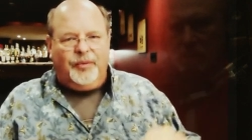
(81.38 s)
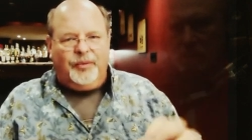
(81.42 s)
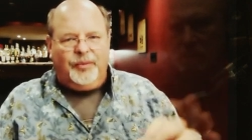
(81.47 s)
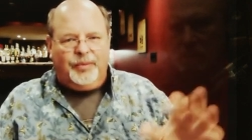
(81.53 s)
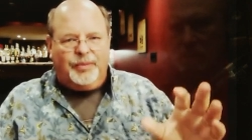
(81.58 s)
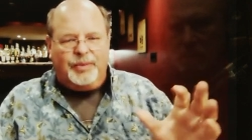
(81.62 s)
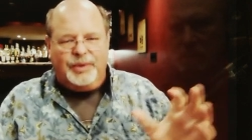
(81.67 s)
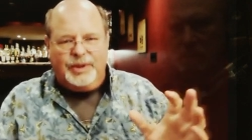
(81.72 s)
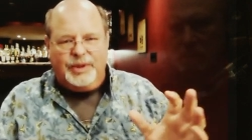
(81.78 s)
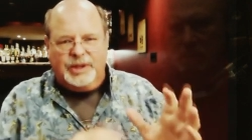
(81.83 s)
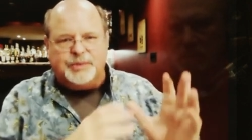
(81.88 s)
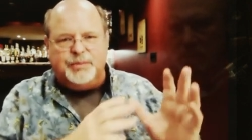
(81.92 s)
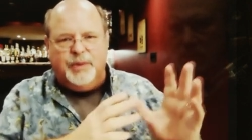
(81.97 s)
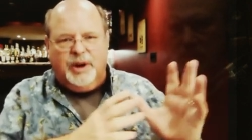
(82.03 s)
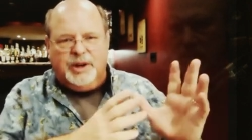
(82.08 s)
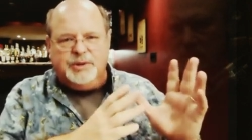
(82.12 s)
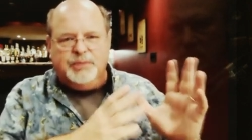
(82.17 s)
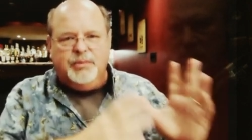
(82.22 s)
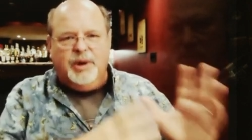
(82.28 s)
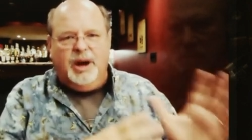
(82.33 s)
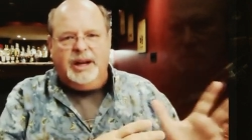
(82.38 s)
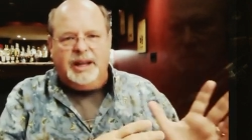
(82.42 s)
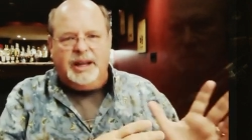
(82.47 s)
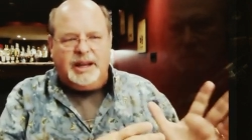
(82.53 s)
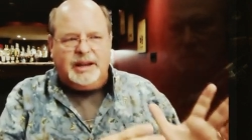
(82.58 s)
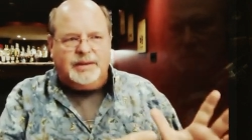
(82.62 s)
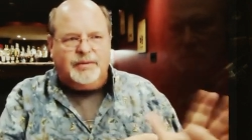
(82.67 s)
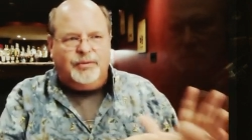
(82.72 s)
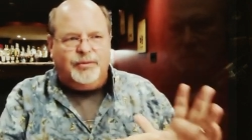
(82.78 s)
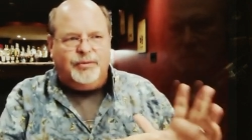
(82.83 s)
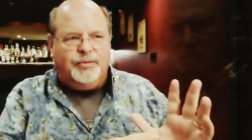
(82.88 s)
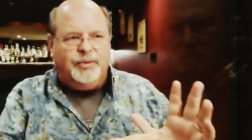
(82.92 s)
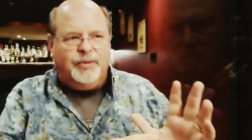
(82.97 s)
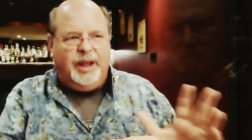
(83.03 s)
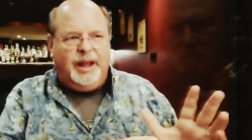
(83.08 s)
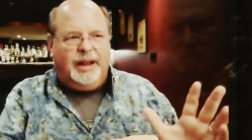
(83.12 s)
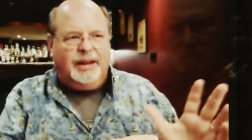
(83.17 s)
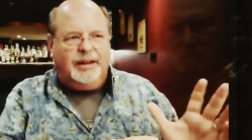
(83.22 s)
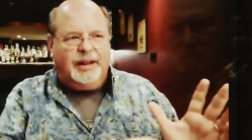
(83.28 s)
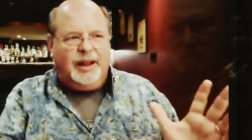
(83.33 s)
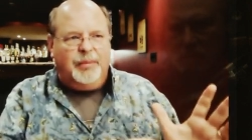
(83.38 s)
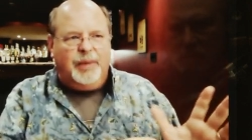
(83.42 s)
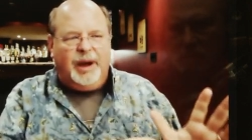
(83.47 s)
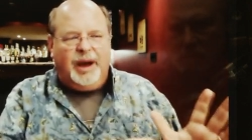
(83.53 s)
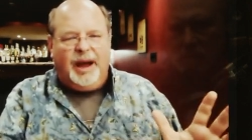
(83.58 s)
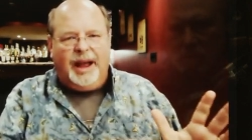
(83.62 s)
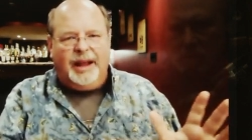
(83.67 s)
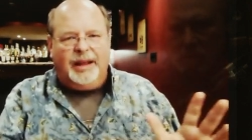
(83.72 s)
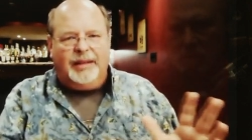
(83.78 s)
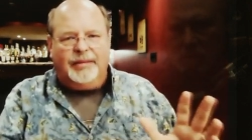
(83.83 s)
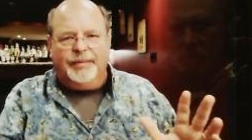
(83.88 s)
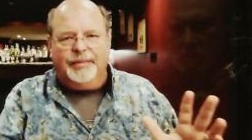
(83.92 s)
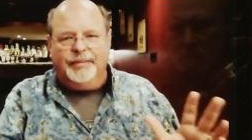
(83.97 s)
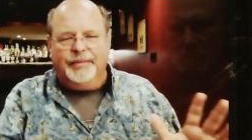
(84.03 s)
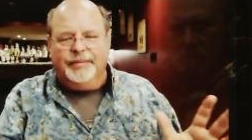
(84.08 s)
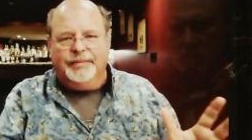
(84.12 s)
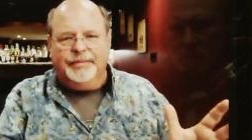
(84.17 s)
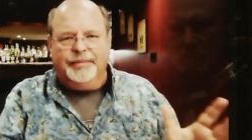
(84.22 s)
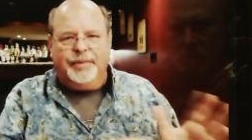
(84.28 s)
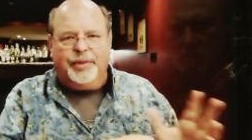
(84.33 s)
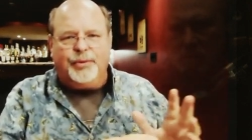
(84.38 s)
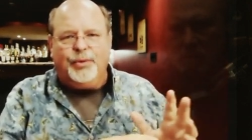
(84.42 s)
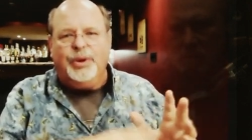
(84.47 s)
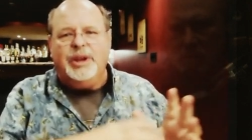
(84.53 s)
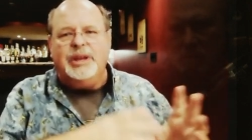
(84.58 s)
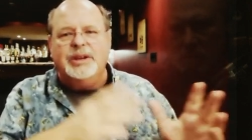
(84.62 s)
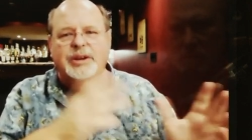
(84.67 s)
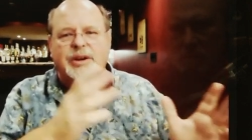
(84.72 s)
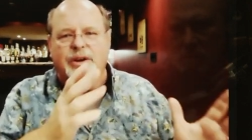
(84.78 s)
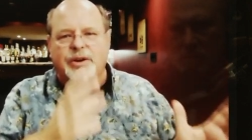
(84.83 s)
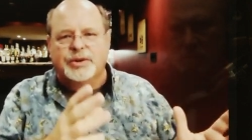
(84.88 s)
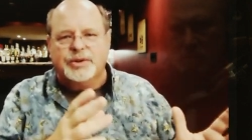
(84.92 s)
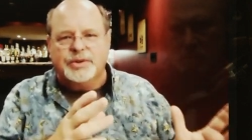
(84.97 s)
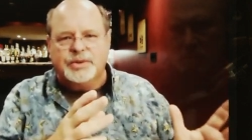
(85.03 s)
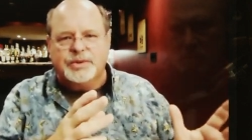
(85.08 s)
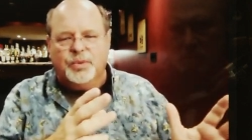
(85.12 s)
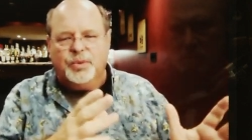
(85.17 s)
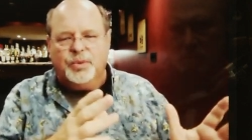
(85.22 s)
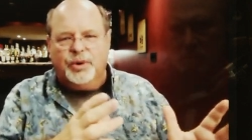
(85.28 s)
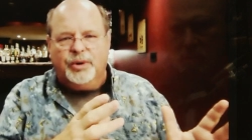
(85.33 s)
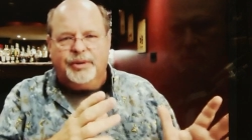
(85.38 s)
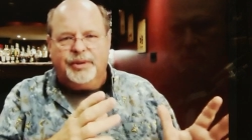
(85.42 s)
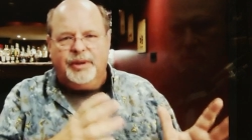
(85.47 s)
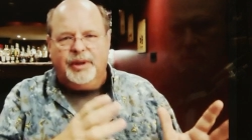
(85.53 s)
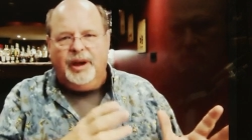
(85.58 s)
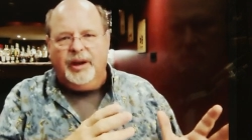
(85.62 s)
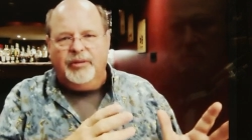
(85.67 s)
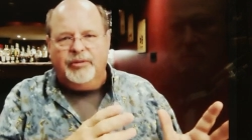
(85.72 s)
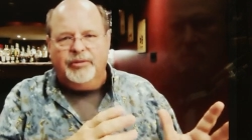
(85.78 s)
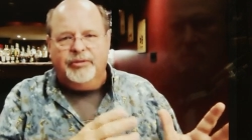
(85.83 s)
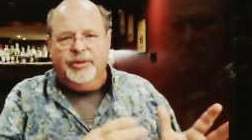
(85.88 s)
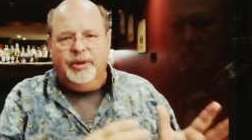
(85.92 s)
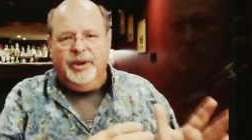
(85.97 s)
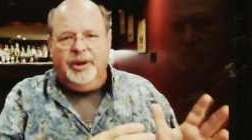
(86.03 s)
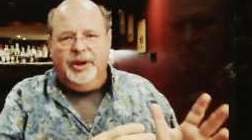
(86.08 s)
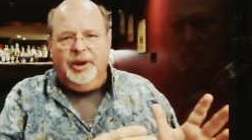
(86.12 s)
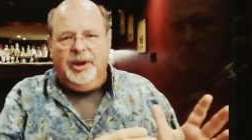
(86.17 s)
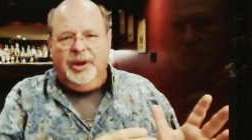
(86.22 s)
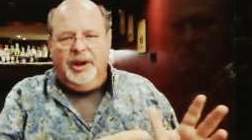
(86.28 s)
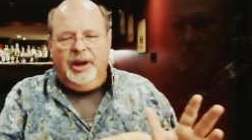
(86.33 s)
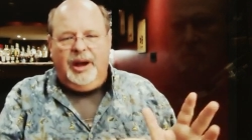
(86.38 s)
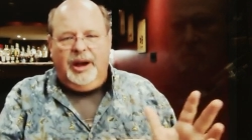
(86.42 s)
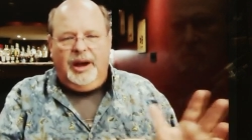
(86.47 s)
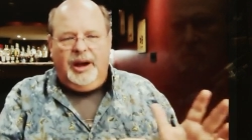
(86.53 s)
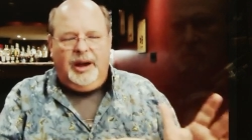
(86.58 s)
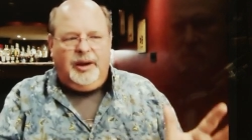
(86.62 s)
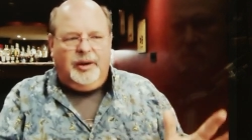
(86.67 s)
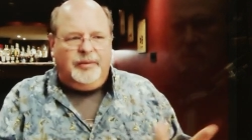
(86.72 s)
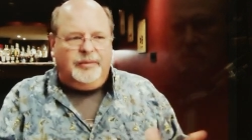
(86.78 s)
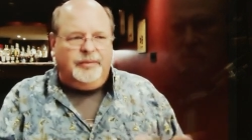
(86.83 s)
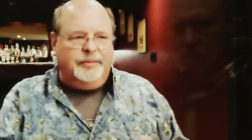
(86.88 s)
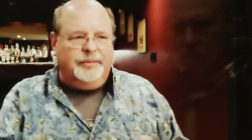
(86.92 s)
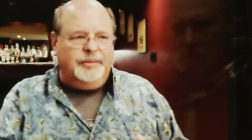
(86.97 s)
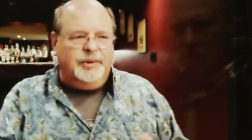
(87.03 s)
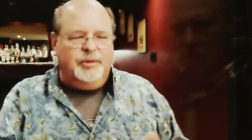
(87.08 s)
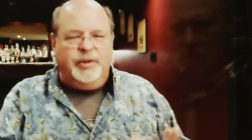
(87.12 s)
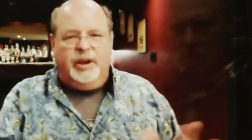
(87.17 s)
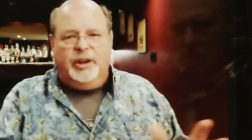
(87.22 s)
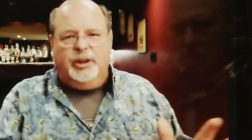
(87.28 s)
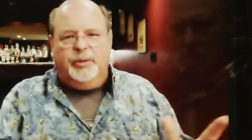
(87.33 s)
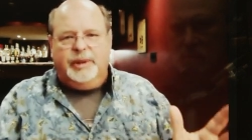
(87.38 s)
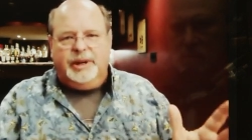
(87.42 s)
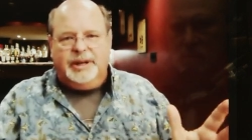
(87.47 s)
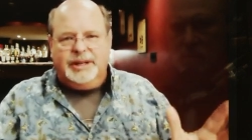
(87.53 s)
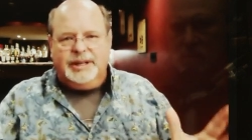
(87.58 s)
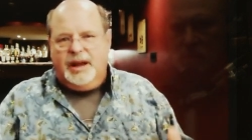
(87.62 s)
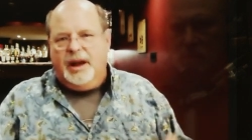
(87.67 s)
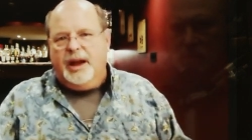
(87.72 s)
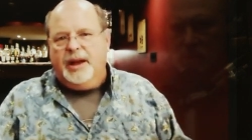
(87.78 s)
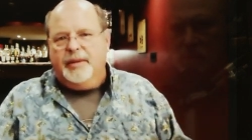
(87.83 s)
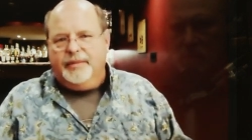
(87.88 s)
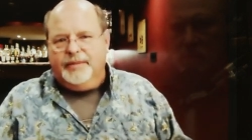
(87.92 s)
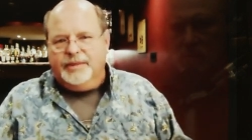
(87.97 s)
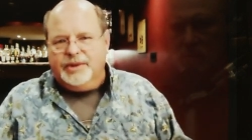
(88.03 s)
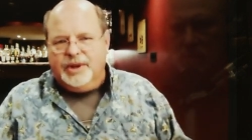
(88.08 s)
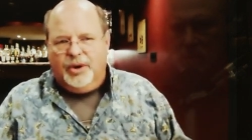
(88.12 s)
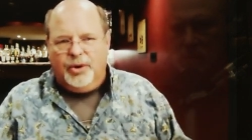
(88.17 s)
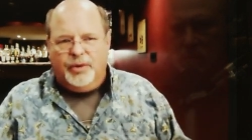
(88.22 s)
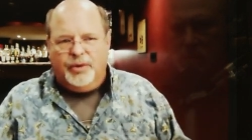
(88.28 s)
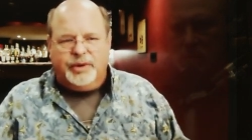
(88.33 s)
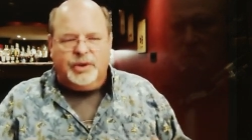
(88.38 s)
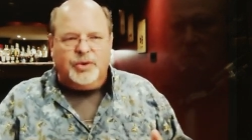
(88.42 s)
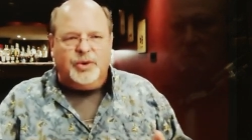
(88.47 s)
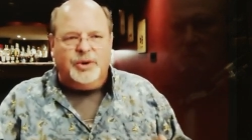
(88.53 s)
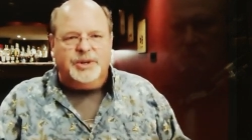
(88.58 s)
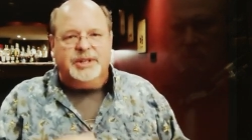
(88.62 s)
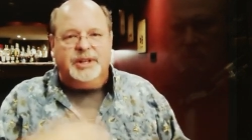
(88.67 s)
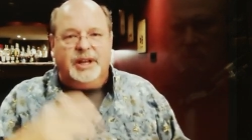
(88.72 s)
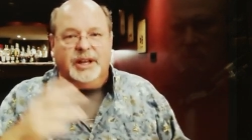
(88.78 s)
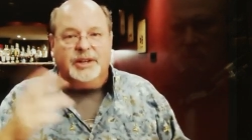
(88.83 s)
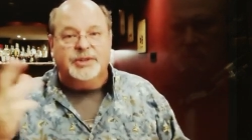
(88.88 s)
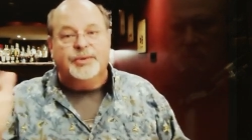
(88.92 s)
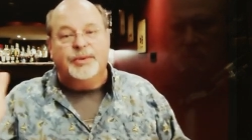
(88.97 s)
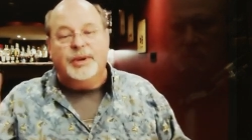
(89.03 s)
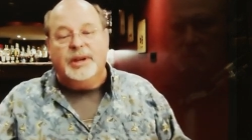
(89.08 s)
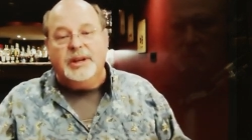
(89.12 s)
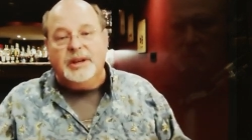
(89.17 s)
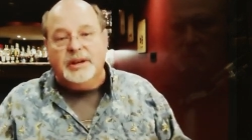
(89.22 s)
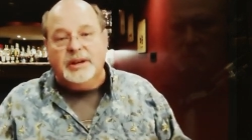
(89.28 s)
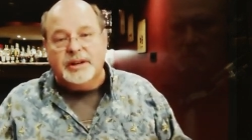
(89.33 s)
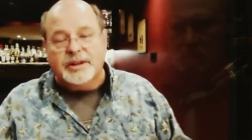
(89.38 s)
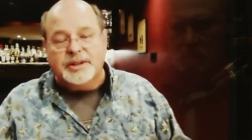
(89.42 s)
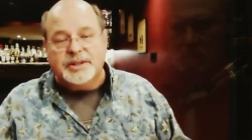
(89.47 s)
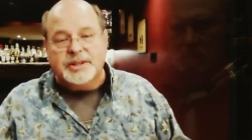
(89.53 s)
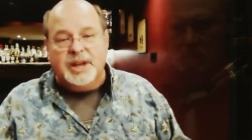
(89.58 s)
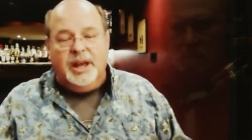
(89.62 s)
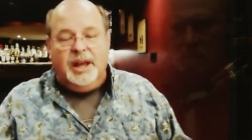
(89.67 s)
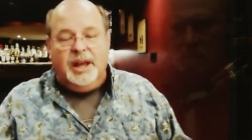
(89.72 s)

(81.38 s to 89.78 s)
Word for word: this much money, and they buy three years worth of uh, development time. So over the course of the next three years,